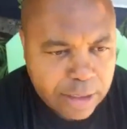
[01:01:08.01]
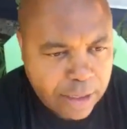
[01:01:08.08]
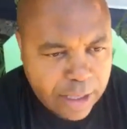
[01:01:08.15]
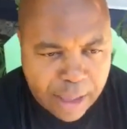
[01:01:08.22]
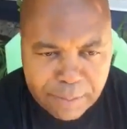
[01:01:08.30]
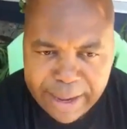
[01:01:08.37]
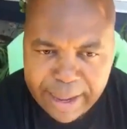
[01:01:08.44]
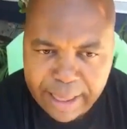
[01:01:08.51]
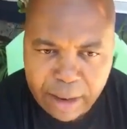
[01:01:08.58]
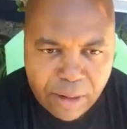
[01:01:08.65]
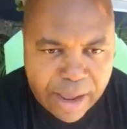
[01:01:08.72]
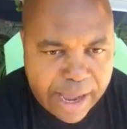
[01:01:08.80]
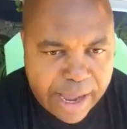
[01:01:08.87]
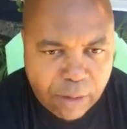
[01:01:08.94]
Come hell or
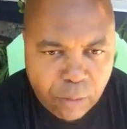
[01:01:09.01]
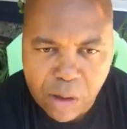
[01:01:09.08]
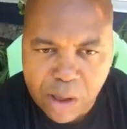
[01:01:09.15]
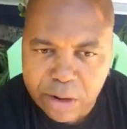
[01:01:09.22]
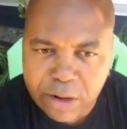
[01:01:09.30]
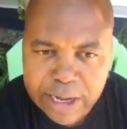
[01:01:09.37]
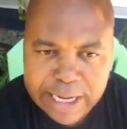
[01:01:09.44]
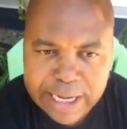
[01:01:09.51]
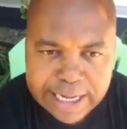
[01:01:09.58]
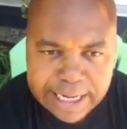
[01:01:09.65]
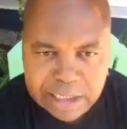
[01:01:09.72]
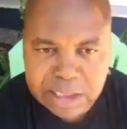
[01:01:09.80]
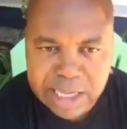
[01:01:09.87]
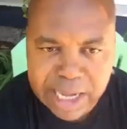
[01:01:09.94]
high water,
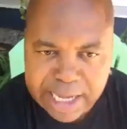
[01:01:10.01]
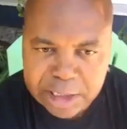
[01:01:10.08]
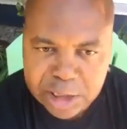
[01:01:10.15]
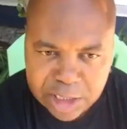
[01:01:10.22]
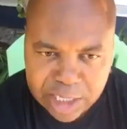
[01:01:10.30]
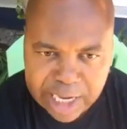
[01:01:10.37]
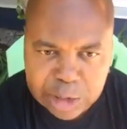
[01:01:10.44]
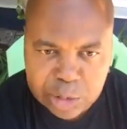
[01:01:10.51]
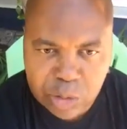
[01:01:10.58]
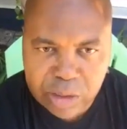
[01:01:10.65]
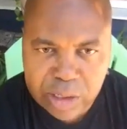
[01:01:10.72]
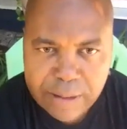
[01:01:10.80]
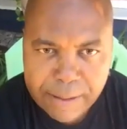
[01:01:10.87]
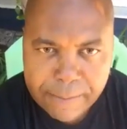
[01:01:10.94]
hit that
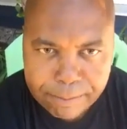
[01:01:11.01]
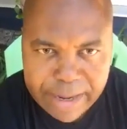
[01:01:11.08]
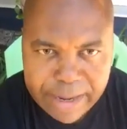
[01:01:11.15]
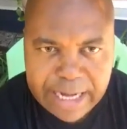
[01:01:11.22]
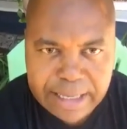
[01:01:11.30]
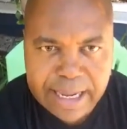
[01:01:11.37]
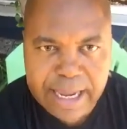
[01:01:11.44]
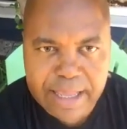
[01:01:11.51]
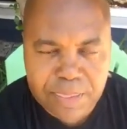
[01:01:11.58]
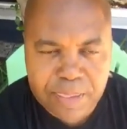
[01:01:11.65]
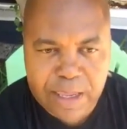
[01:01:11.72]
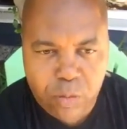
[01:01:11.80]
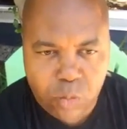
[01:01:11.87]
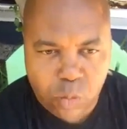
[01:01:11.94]
schedule, make that
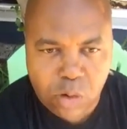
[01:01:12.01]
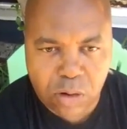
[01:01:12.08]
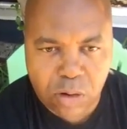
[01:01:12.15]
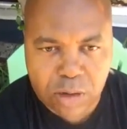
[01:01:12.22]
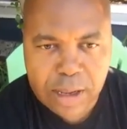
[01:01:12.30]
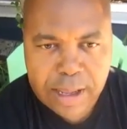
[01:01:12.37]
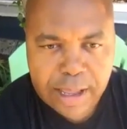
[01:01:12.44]
thing work,